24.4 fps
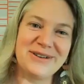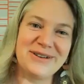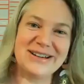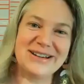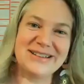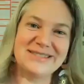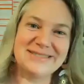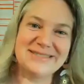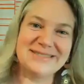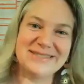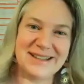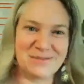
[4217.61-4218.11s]

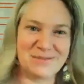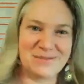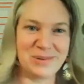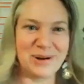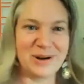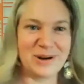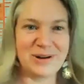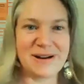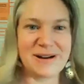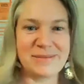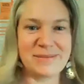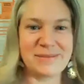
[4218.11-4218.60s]
got lung
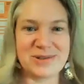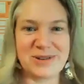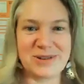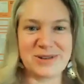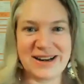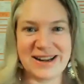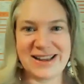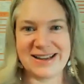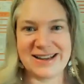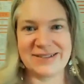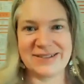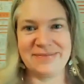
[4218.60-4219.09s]
programs
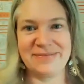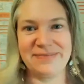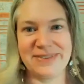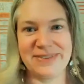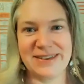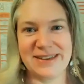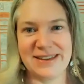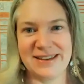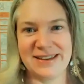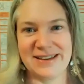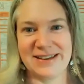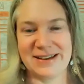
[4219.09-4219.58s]
running,
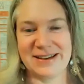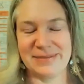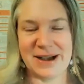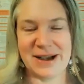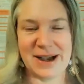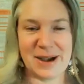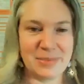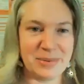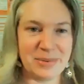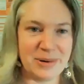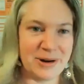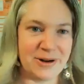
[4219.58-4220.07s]

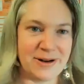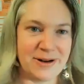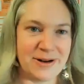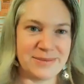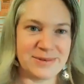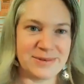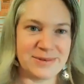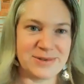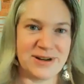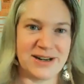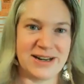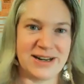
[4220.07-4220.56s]
heart
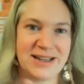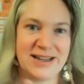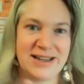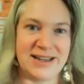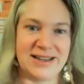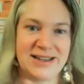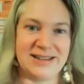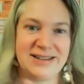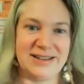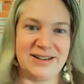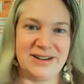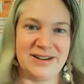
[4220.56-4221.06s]
programs
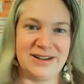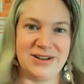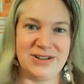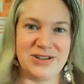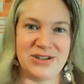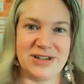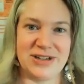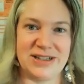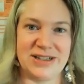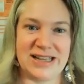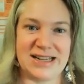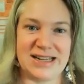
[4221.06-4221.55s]
running,
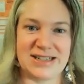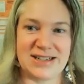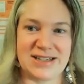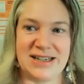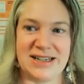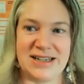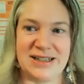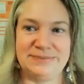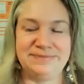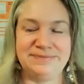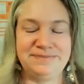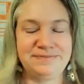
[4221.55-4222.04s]
during that
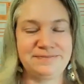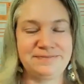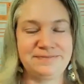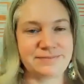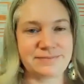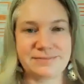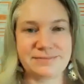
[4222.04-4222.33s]
time,